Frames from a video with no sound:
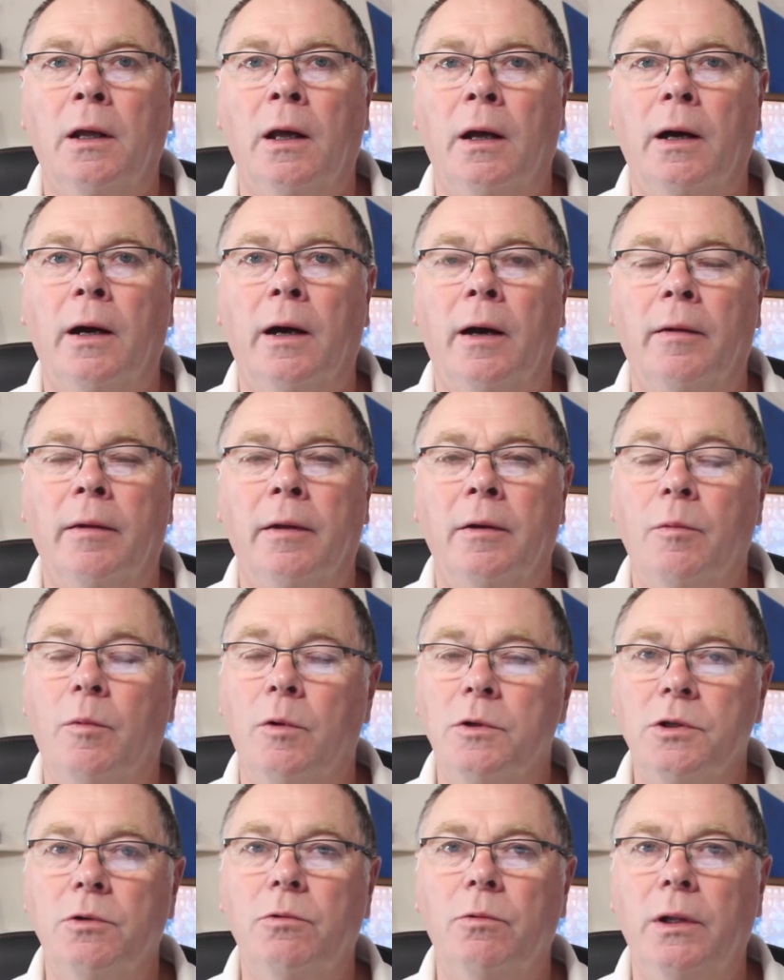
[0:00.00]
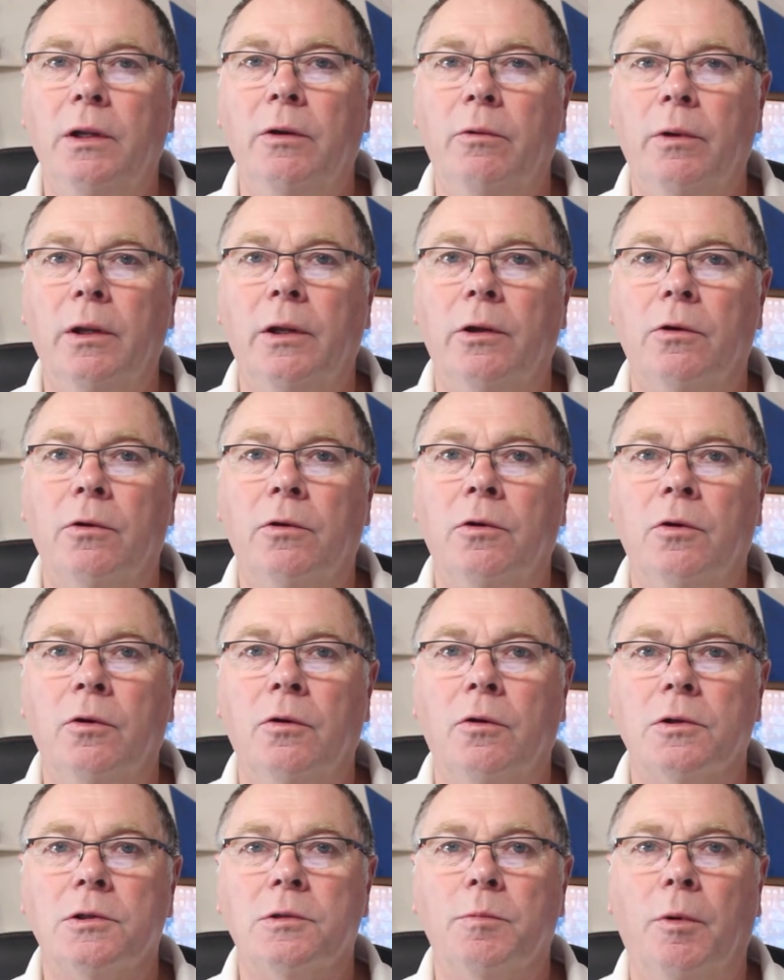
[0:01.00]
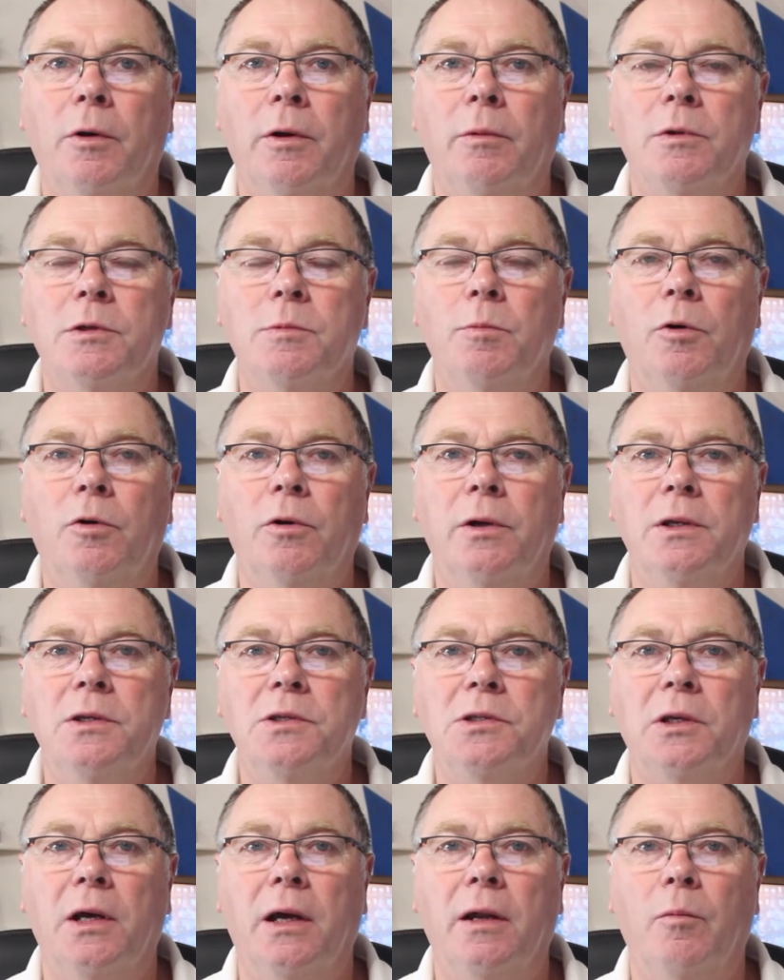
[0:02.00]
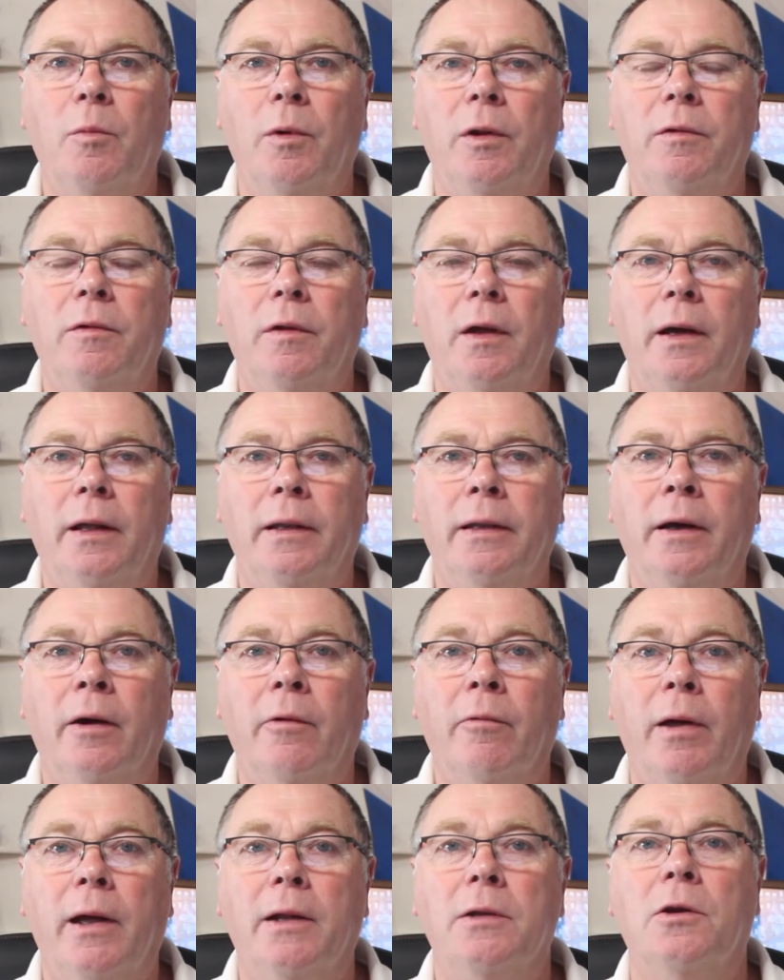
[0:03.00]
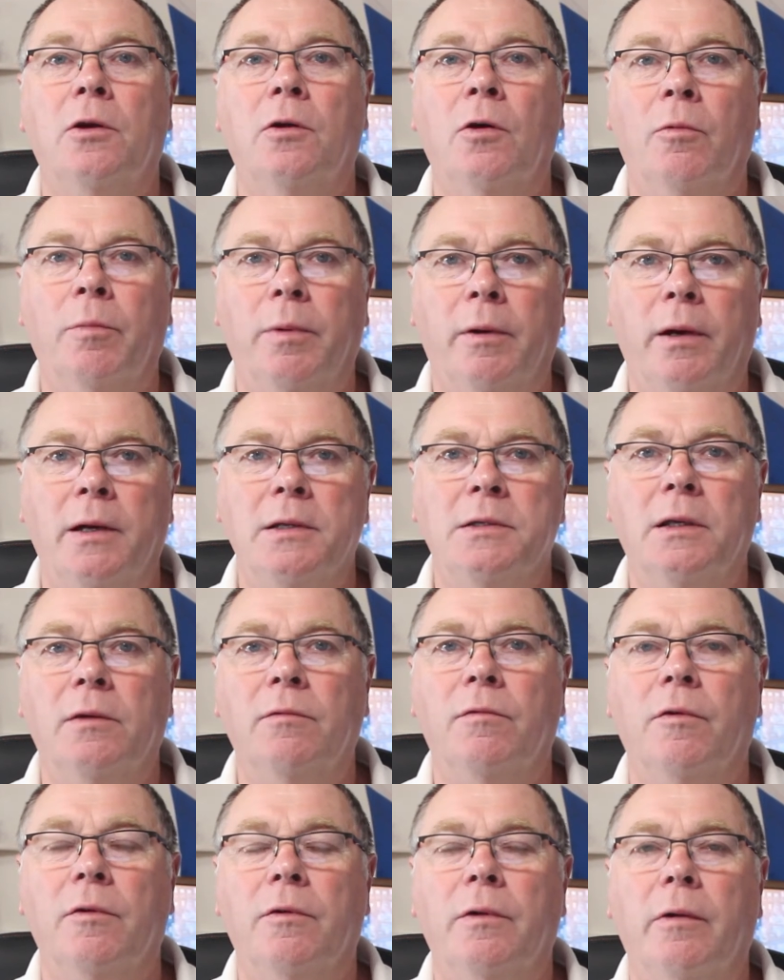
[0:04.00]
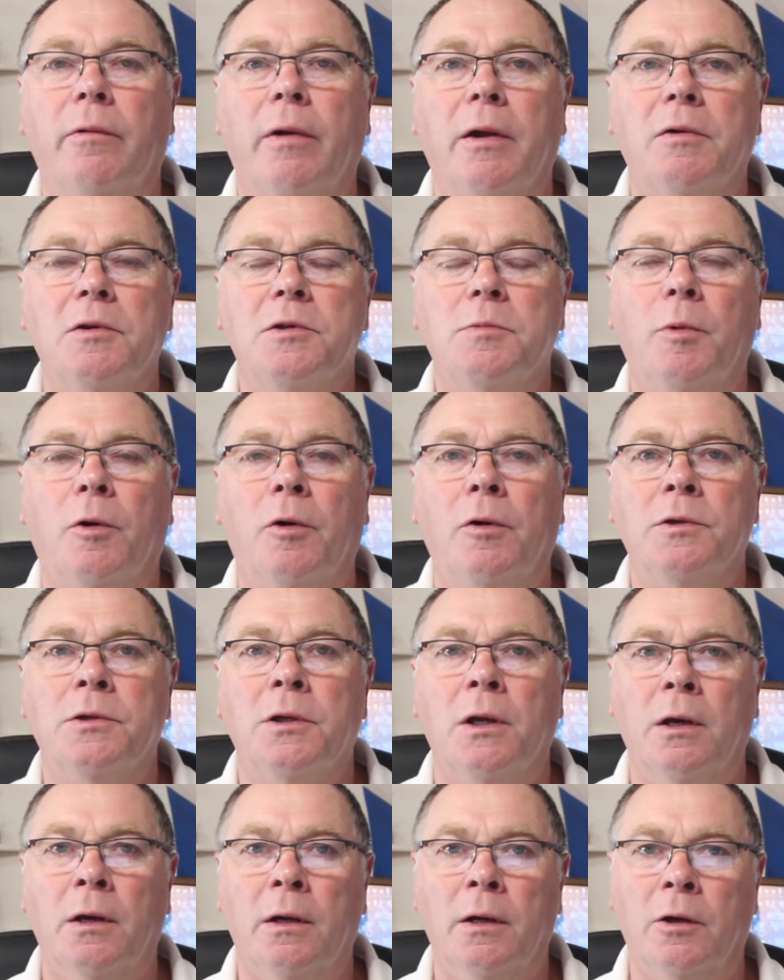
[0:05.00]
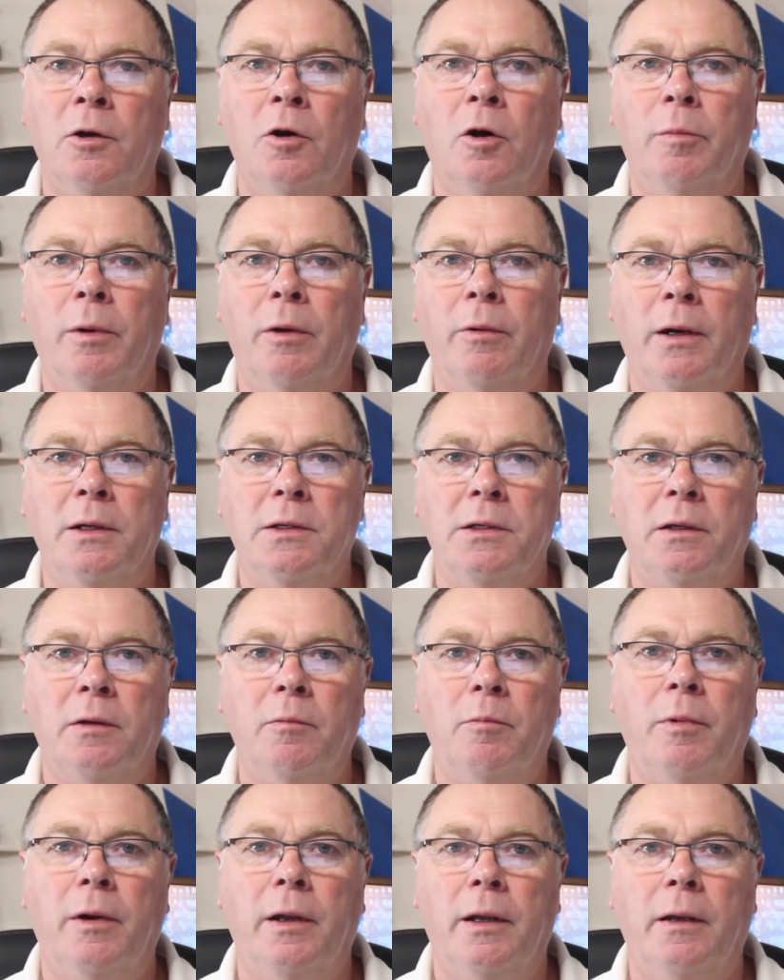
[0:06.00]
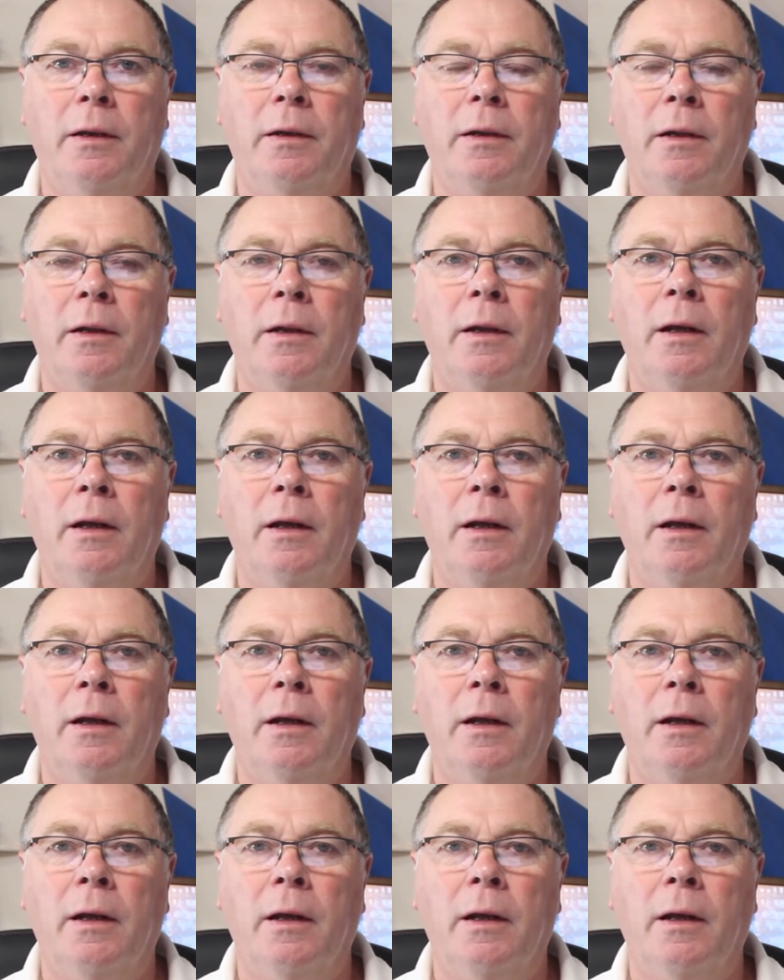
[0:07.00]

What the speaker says: It was a really good course, but it was more concerned with direct copywriting for direct response copywriting in print.